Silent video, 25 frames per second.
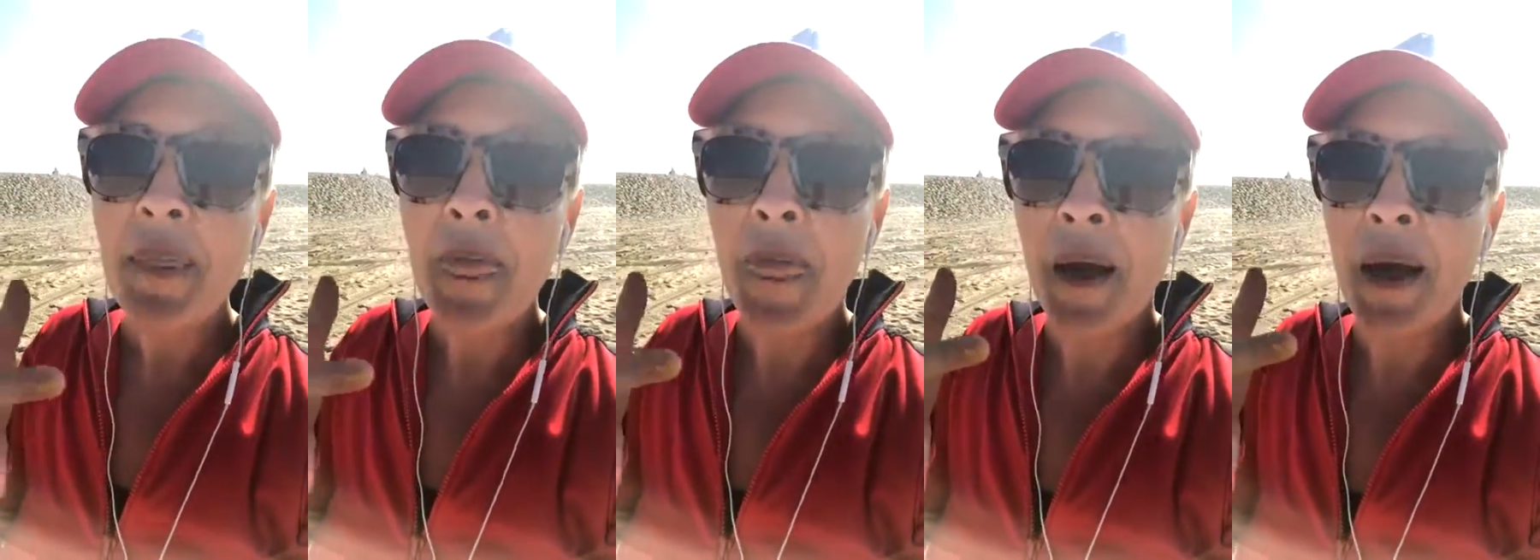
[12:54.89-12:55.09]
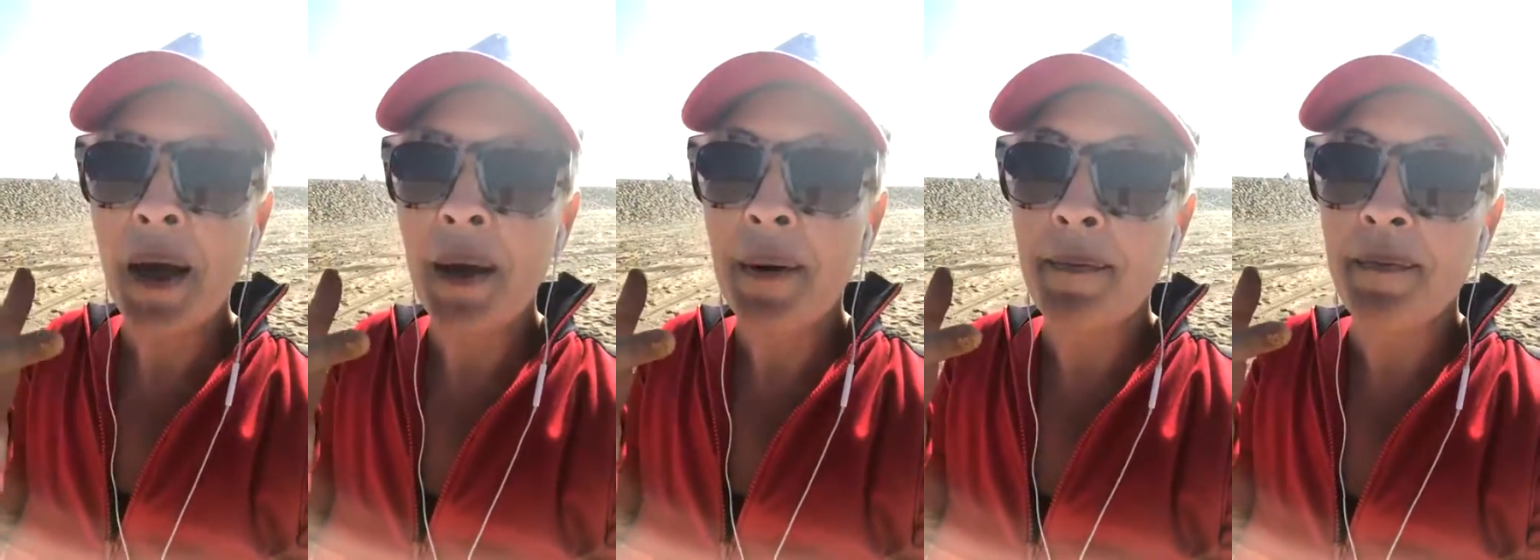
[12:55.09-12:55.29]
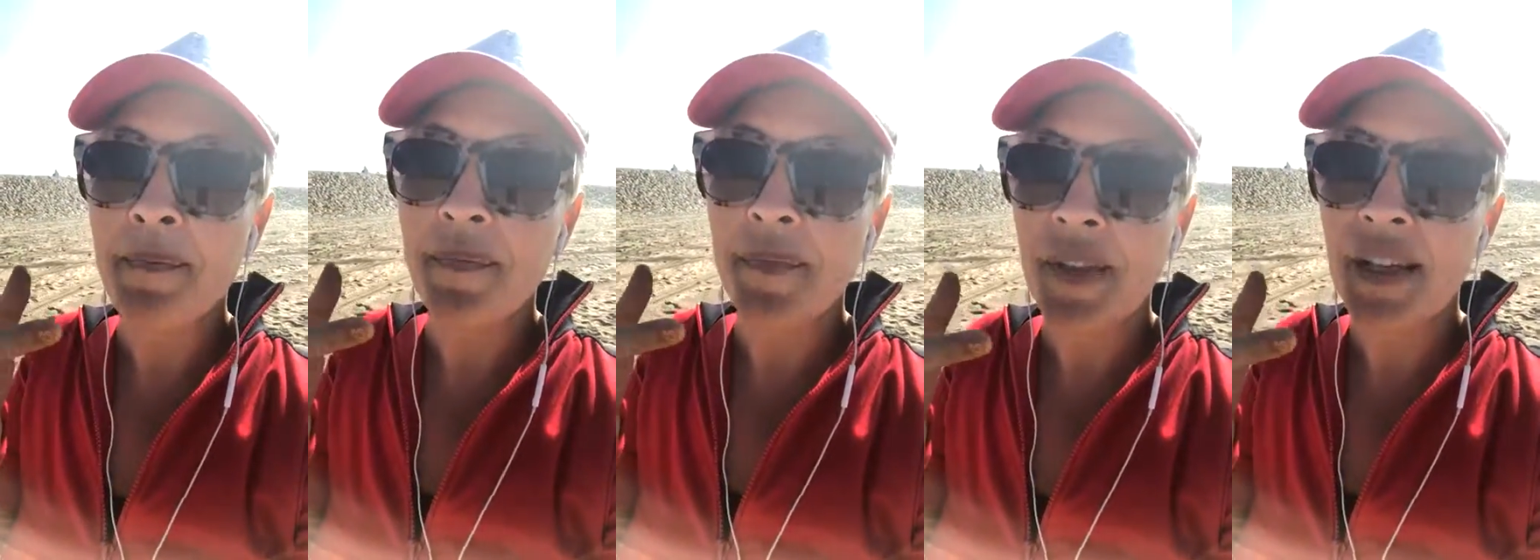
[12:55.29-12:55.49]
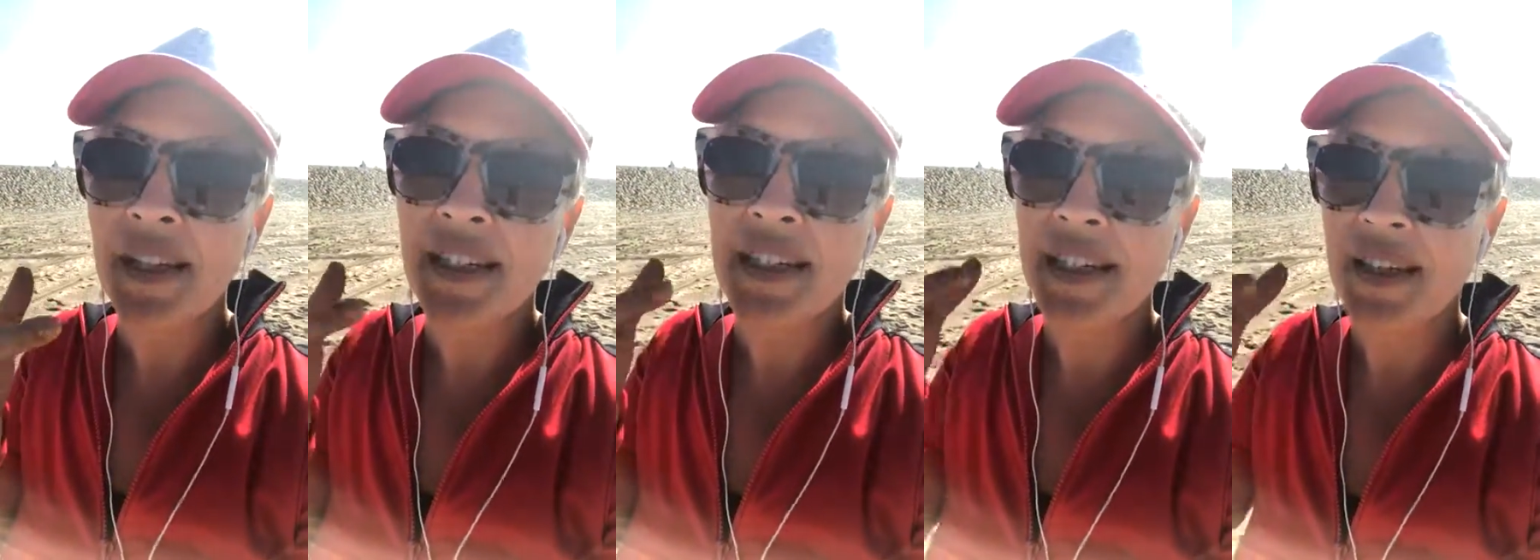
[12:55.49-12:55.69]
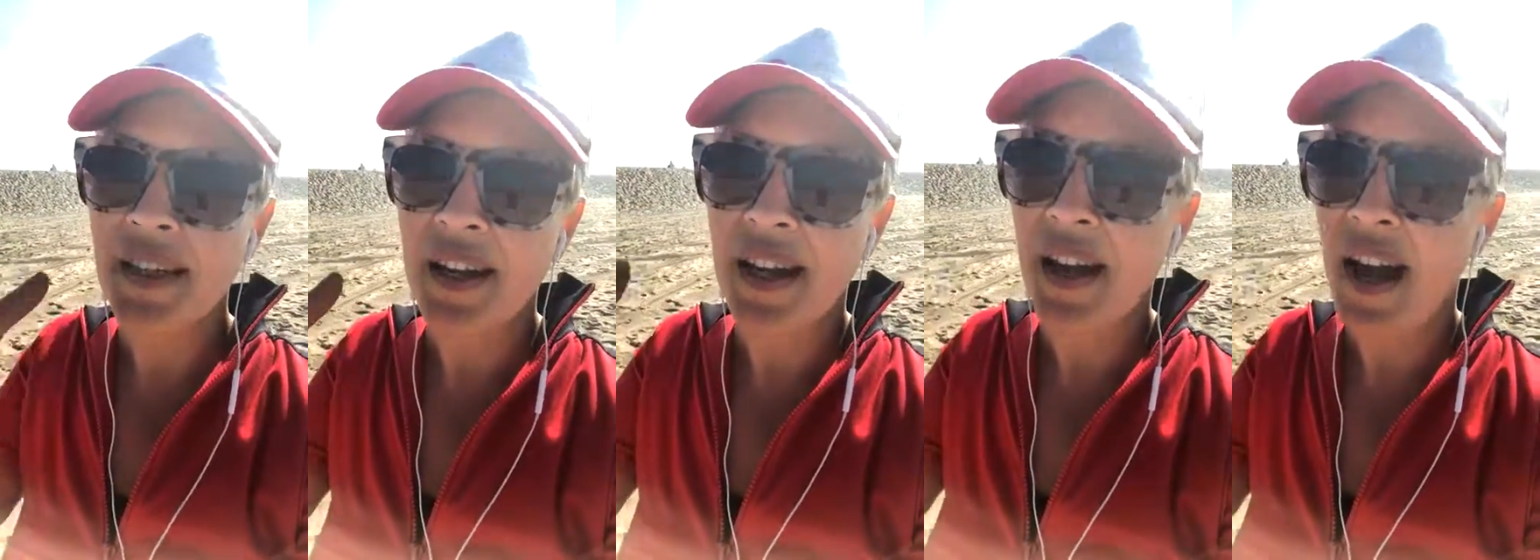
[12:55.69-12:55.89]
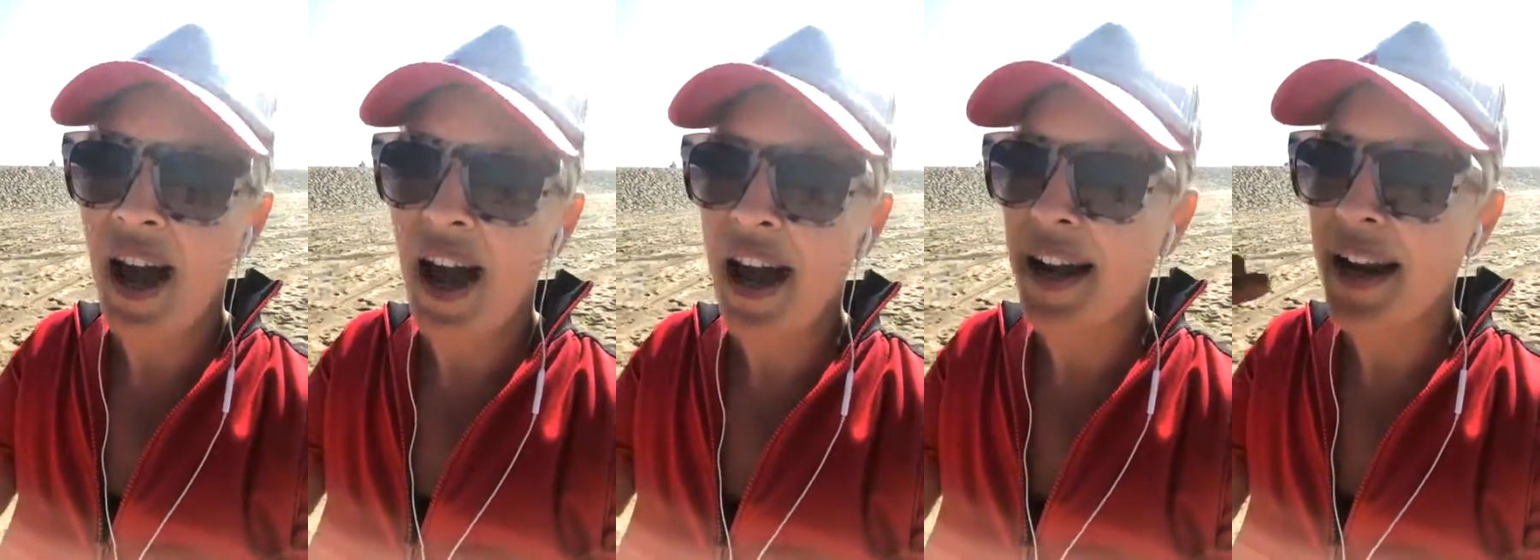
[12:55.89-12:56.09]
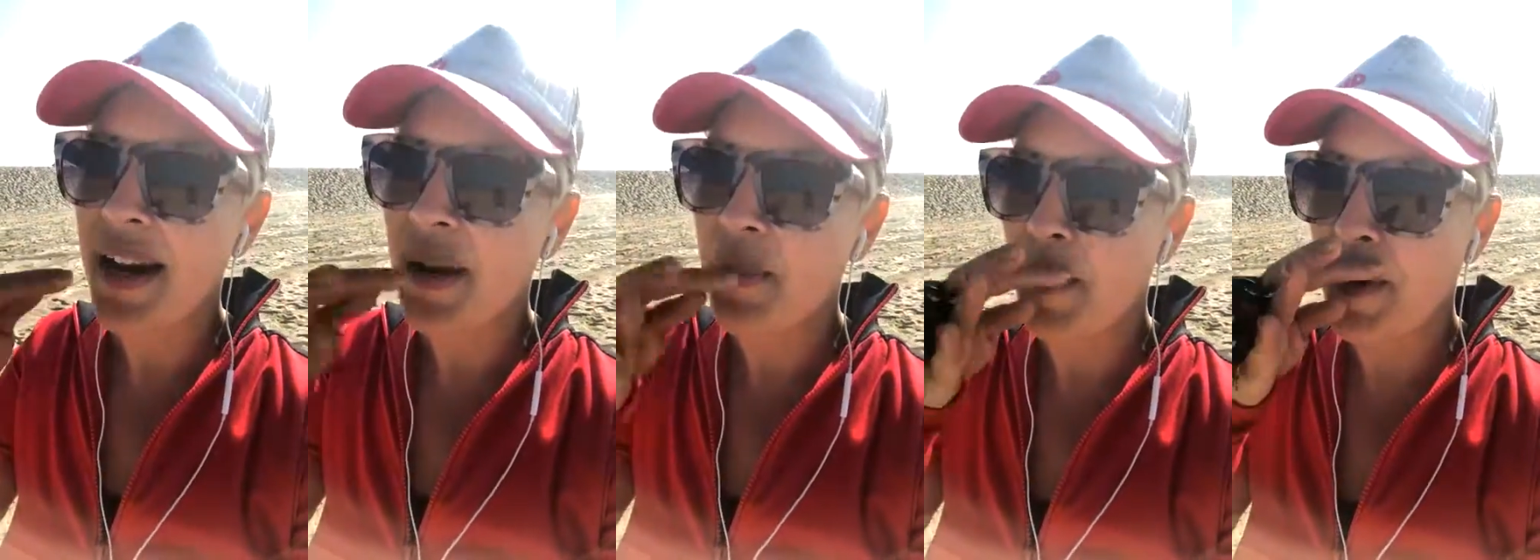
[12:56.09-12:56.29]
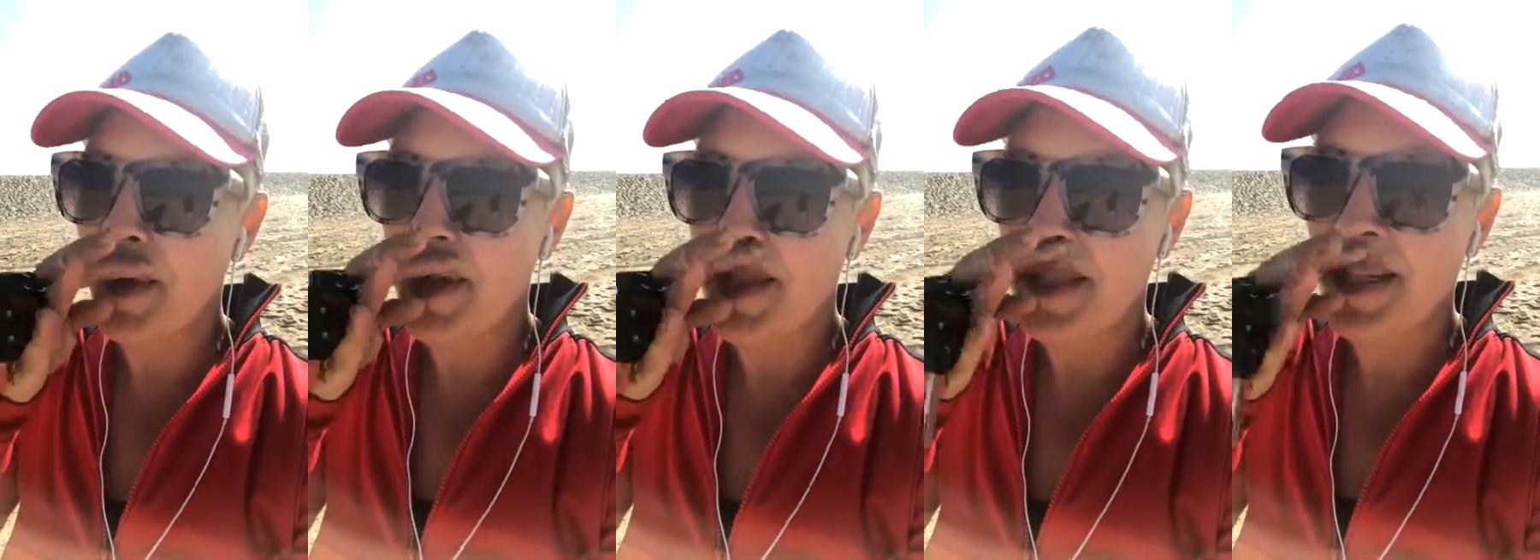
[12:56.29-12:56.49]
Um, it's I got
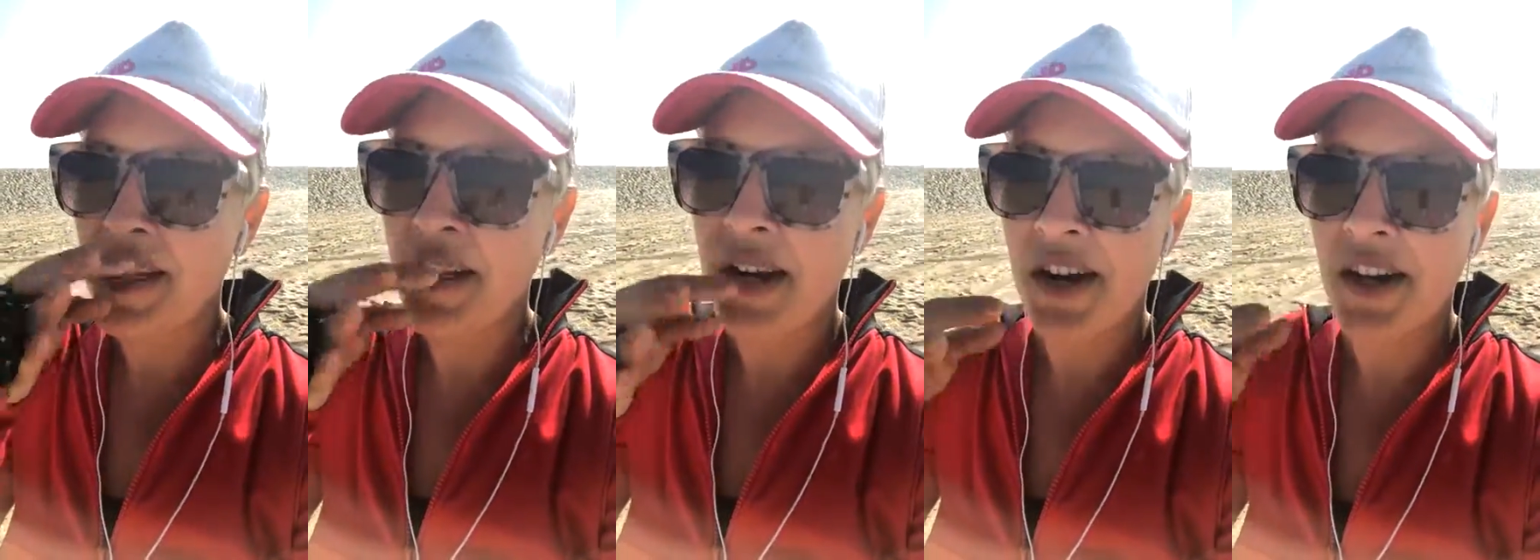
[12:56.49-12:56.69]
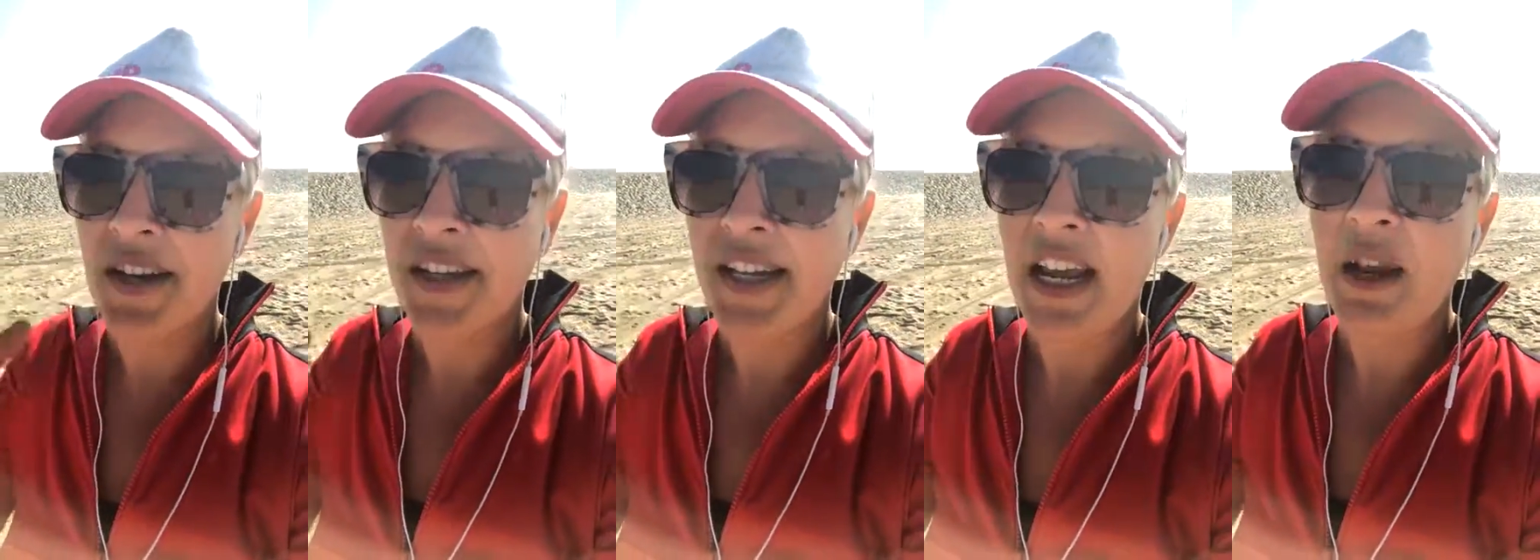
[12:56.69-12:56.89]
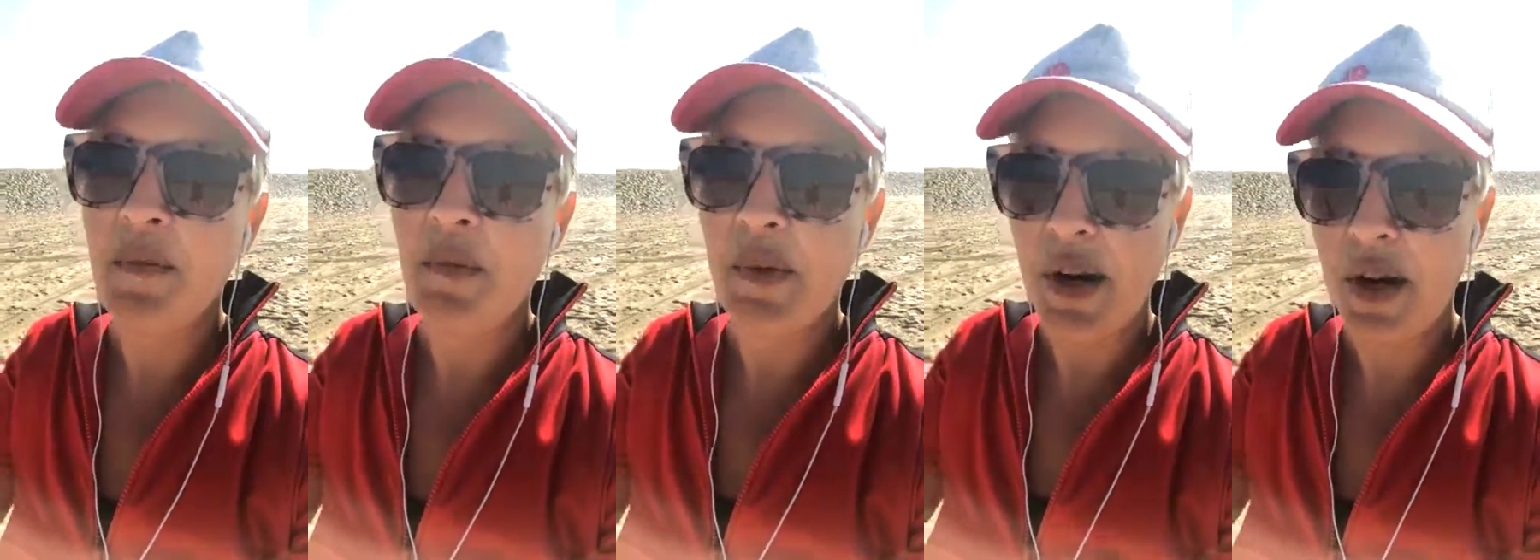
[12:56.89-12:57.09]
to put the start date,